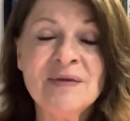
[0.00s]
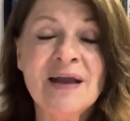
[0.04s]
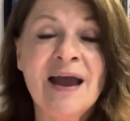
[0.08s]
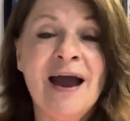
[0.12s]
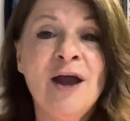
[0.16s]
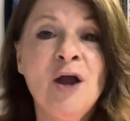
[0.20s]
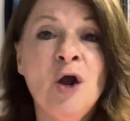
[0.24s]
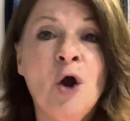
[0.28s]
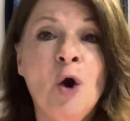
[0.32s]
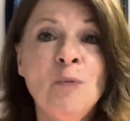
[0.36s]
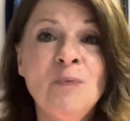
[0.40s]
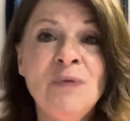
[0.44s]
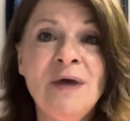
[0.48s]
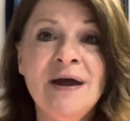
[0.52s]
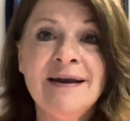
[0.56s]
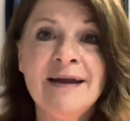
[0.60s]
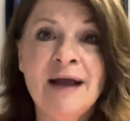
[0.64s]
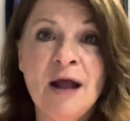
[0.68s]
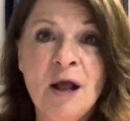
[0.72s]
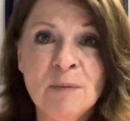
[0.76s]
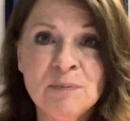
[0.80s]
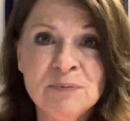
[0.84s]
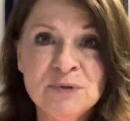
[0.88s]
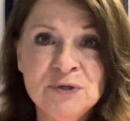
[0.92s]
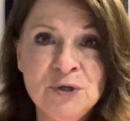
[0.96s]
I hope that
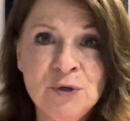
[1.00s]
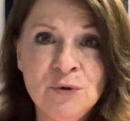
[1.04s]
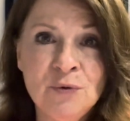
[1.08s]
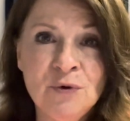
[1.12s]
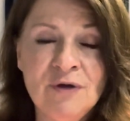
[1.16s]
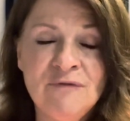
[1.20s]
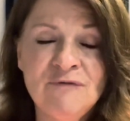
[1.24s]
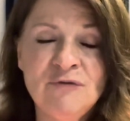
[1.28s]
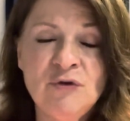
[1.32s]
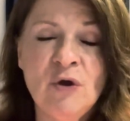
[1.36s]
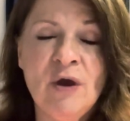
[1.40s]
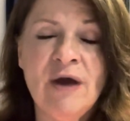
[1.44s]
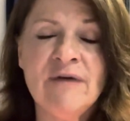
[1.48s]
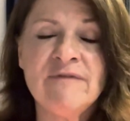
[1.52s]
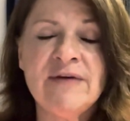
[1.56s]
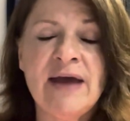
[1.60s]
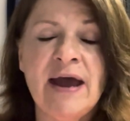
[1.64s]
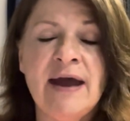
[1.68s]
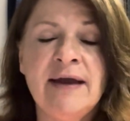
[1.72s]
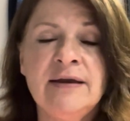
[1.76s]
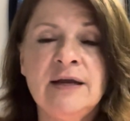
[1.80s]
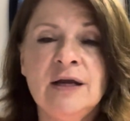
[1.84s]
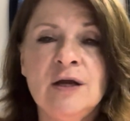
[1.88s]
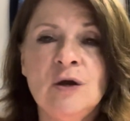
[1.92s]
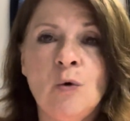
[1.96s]
helps you. If you have
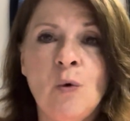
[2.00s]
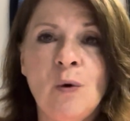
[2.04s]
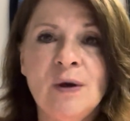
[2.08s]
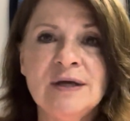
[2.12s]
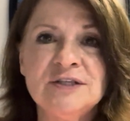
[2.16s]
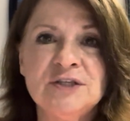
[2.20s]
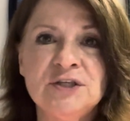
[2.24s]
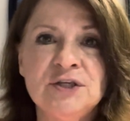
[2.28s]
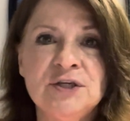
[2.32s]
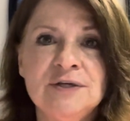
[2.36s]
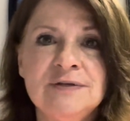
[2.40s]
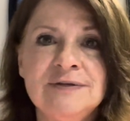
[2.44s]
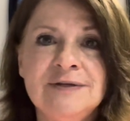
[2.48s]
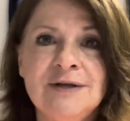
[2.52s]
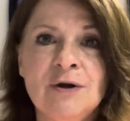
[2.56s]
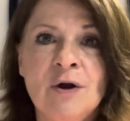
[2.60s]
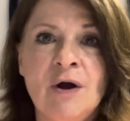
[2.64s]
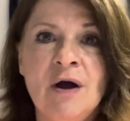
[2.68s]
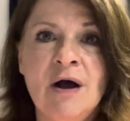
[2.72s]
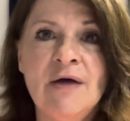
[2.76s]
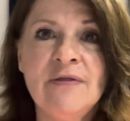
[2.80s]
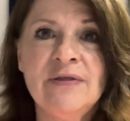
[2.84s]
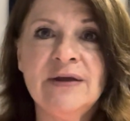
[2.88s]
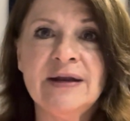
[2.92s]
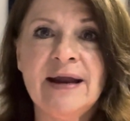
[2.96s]
any questions at
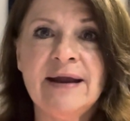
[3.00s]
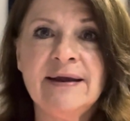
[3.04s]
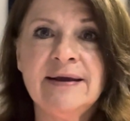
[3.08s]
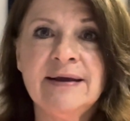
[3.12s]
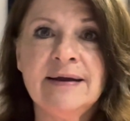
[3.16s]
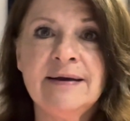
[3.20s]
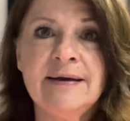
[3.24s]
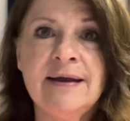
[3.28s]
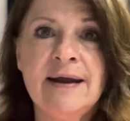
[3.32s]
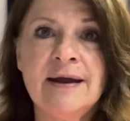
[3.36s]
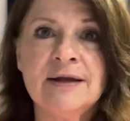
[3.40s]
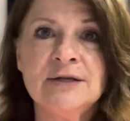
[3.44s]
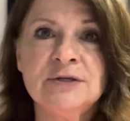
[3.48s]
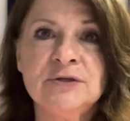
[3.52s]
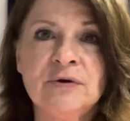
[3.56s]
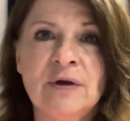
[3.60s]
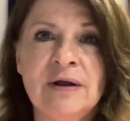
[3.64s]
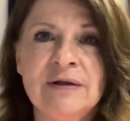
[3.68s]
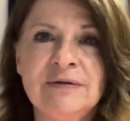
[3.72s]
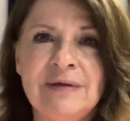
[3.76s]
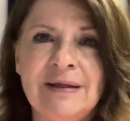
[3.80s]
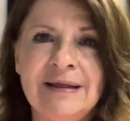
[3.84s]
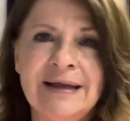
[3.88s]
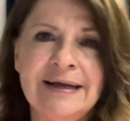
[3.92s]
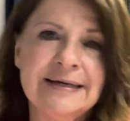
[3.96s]
all that I can
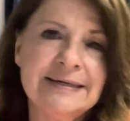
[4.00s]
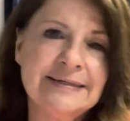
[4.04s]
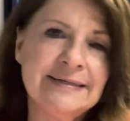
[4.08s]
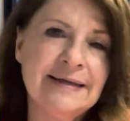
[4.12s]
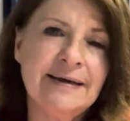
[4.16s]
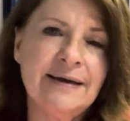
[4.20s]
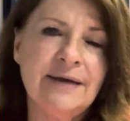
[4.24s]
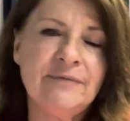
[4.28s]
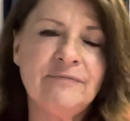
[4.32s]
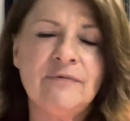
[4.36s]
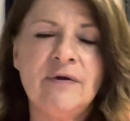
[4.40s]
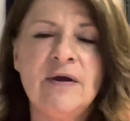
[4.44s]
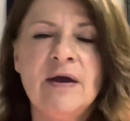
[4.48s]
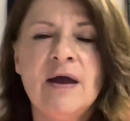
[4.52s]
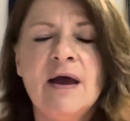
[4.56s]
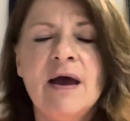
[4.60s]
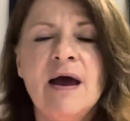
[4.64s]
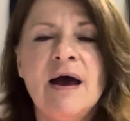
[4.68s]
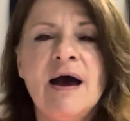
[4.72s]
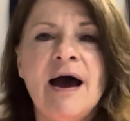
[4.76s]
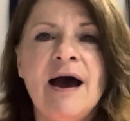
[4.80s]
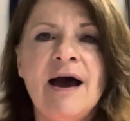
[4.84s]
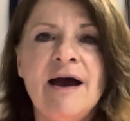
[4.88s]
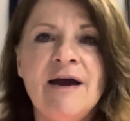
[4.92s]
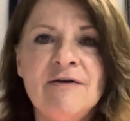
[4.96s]
answer, like I said,
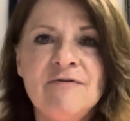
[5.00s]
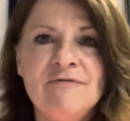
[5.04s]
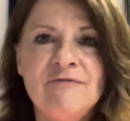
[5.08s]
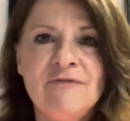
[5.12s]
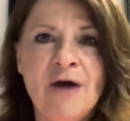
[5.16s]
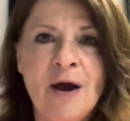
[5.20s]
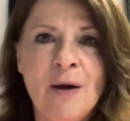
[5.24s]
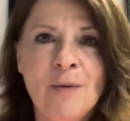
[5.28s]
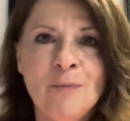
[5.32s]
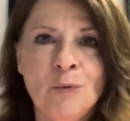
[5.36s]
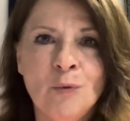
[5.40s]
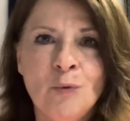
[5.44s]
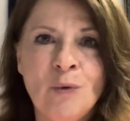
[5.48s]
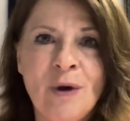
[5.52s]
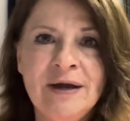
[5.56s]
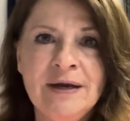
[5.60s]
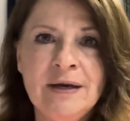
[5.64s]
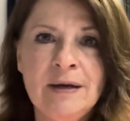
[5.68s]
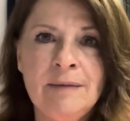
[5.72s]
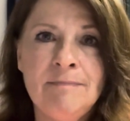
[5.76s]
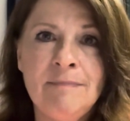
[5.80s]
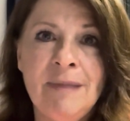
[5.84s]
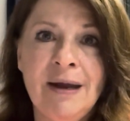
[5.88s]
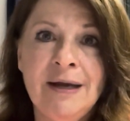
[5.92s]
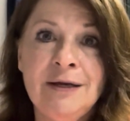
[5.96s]
I've run
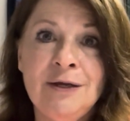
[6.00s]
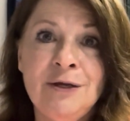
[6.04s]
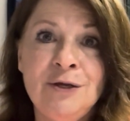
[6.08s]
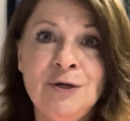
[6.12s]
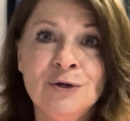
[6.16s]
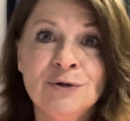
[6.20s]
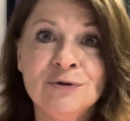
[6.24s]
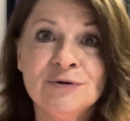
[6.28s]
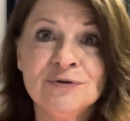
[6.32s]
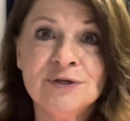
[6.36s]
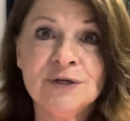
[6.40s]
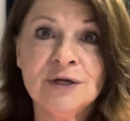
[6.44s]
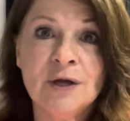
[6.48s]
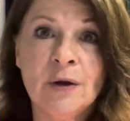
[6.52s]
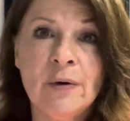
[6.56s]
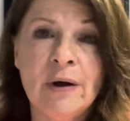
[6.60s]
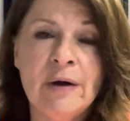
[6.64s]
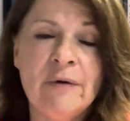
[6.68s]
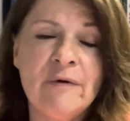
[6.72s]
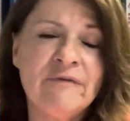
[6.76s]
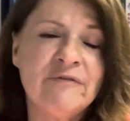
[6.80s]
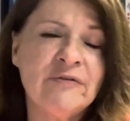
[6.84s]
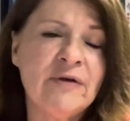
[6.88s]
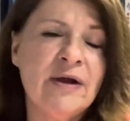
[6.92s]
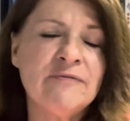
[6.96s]
it many years ago.
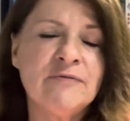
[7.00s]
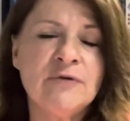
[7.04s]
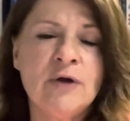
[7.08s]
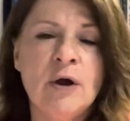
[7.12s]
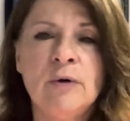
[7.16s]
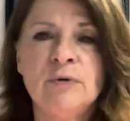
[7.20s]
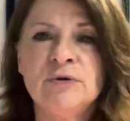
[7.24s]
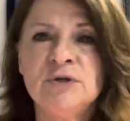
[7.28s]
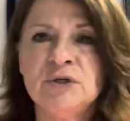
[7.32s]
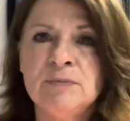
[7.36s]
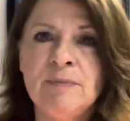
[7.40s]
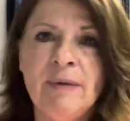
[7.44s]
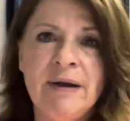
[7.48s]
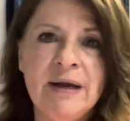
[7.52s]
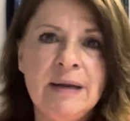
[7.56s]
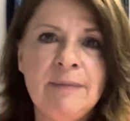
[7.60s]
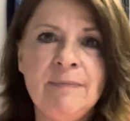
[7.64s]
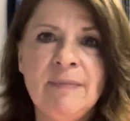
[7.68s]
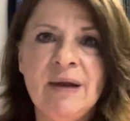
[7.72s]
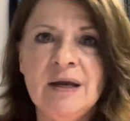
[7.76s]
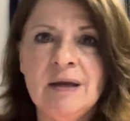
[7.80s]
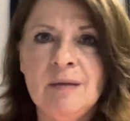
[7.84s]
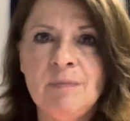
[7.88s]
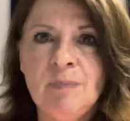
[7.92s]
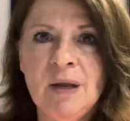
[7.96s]
However, I've coached
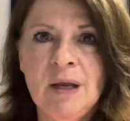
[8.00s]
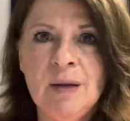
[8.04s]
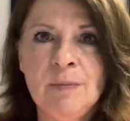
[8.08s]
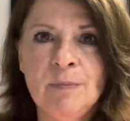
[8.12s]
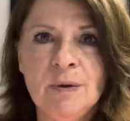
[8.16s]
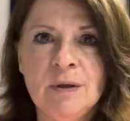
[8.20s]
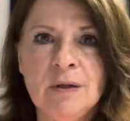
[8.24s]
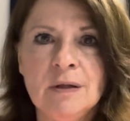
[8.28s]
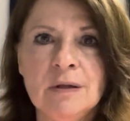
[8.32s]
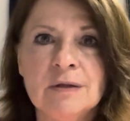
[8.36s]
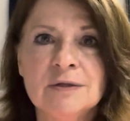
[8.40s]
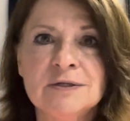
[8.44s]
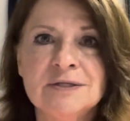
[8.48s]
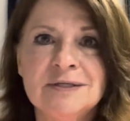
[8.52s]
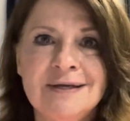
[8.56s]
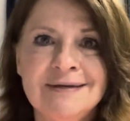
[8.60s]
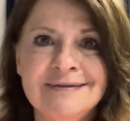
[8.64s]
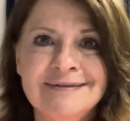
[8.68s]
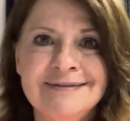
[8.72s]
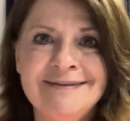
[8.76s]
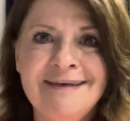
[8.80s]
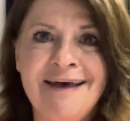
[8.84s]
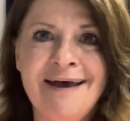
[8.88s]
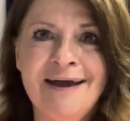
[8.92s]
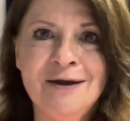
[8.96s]
many people
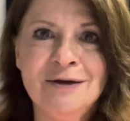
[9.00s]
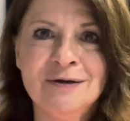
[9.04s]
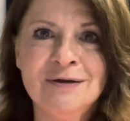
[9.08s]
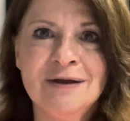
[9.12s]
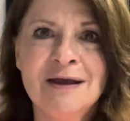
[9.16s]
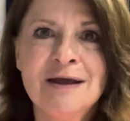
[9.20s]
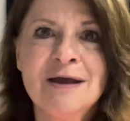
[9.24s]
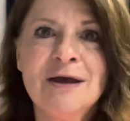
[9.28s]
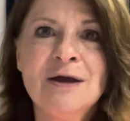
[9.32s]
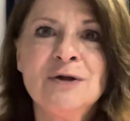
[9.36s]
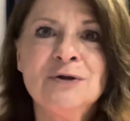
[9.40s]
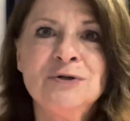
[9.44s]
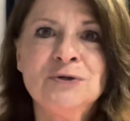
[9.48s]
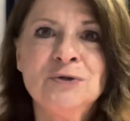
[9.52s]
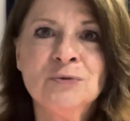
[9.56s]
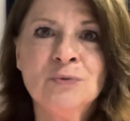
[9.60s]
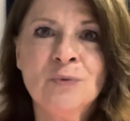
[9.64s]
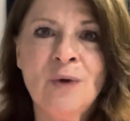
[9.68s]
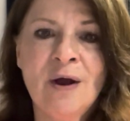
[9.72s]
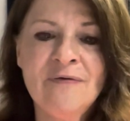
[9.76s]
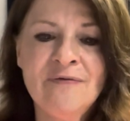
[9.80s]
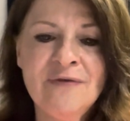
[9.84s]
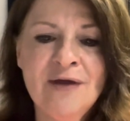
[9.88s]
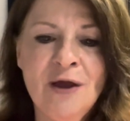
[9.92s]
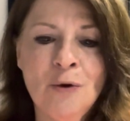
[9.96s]
since then to
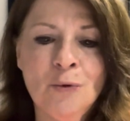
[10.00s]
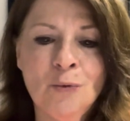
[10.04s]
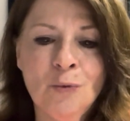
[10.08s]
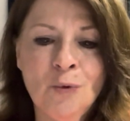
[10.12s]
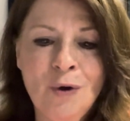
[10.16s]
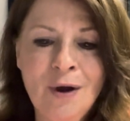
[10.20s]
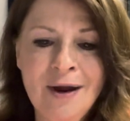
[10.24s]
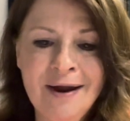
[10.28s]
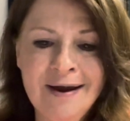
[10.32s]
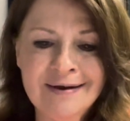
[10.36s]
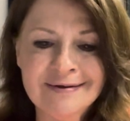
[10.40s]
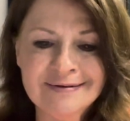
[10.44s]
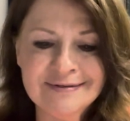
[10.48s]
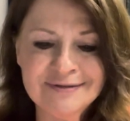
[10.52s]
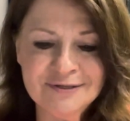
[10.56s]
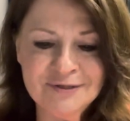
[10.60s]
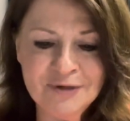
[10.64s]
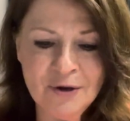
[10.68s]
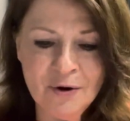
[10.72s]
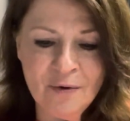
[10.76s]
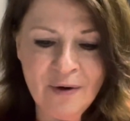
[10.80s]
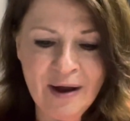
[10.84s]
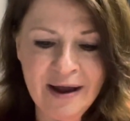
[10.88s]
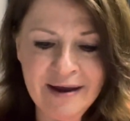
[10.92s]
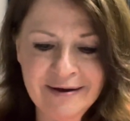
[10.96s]
run that race,
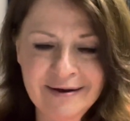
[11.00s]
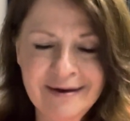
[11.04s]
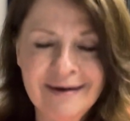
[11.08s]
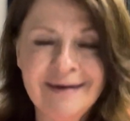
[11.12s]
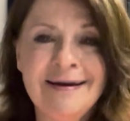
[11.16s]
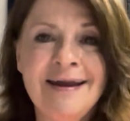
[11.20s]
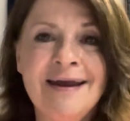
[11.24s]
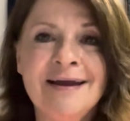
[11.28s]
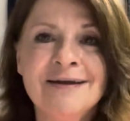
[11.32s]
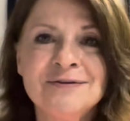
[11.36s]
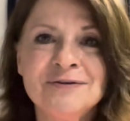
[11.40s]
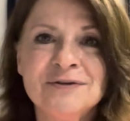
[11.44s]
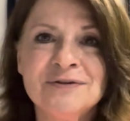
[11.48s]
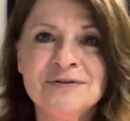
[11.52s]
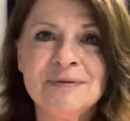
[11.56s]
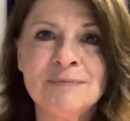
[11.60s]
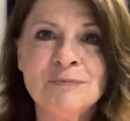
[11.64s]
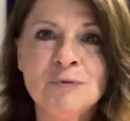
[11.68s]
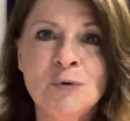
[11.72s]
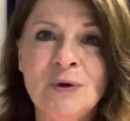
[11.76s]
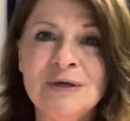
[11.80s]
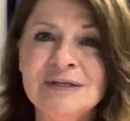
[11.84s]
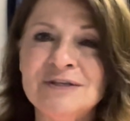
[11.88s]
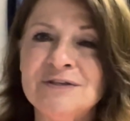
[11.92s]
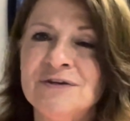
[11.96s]
so I can answer some
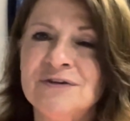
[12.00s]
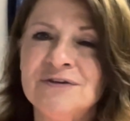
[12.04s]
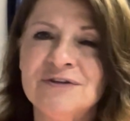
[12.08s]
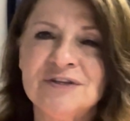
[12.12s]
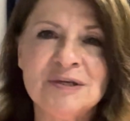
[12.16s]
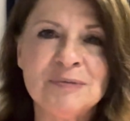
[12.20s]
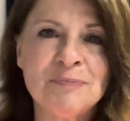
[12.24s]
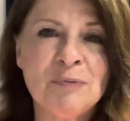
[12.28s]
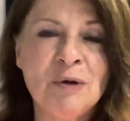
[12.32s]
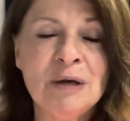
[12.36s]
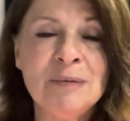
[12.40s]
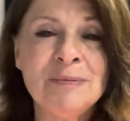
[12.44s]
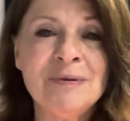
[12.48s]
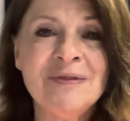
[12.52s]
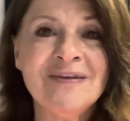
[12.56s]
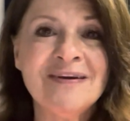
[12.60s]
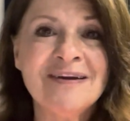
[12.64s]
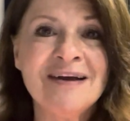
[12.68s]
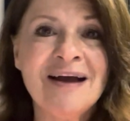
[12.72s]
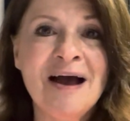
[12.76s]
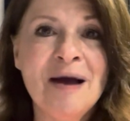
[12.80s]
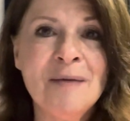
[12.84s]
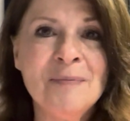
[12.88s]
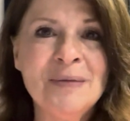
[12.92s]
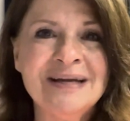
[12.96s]
questions. Just put them in the
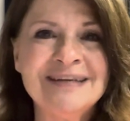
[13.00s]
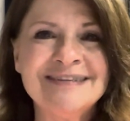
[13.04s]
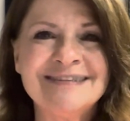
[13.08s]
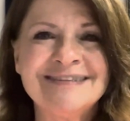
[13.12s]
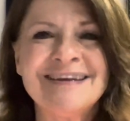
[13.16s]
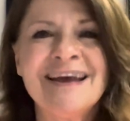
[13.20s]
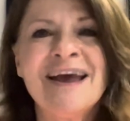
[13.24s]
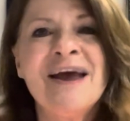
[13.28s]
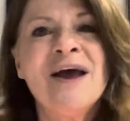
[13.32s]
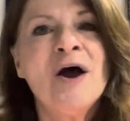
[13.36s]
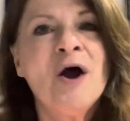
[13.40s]
comments.